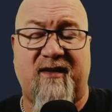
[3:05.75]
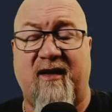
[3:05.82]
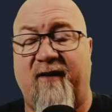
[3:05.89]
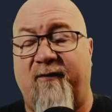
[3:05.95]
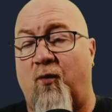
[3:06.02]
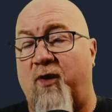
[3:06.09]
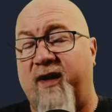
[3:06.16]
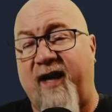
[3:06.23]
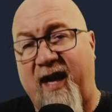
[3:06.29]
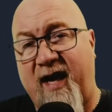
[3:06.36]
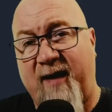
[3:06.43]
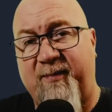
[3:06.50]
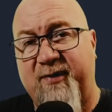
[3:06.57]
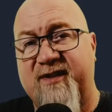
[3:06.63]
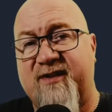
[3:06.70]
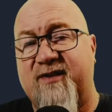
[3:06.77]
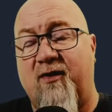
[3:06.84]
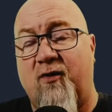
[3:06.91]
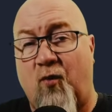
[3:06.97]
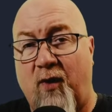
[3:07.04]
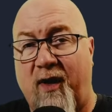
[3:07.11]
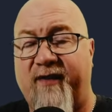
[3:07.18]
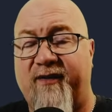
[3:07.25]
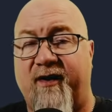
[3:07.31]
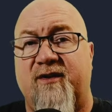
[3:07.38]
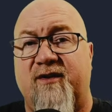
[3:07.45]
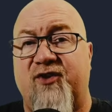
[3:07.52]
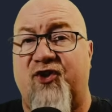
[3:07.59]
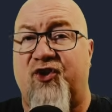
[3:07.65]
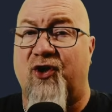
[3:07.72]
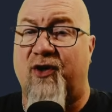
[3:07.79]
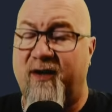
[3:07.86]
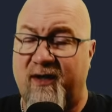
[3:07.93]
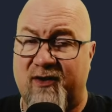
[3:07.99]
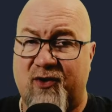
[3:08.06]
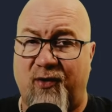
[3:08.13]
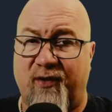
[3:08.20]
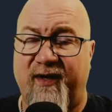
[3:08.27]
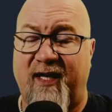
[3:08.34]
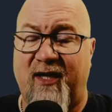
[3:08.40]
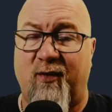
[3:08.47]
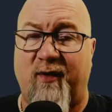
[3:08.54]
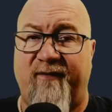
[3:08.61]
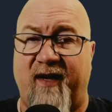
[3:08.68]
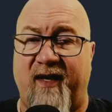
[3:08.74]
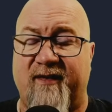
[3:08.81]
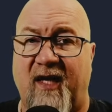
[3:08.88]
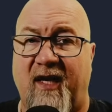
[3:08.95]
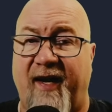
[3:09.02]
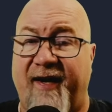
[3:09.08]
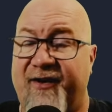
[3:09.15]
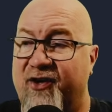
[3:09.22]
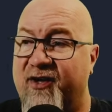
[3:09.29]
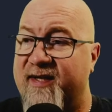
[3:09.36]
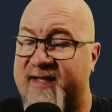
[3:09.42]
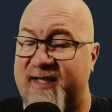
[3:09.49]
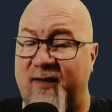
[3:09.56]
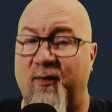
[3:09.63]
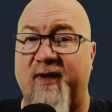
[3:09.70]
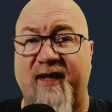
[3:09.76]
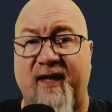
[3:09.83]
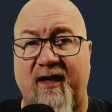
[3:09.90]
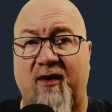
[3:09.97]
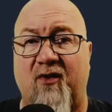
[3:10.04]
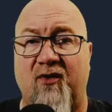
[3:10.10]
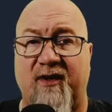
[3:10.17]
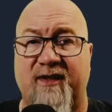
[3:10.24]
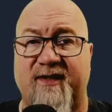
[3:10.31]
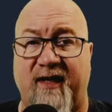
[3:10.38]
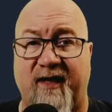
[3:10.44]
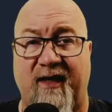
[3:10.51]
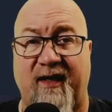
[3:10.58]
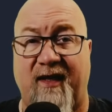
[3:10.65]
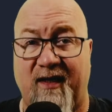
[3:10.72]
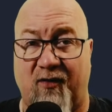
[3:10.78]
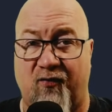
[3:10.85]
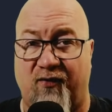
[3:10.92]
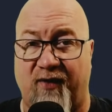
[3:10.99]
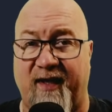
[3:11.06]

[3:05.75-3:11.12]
of what happens to the weather during a tornado event, and you're going to see what that all looks like right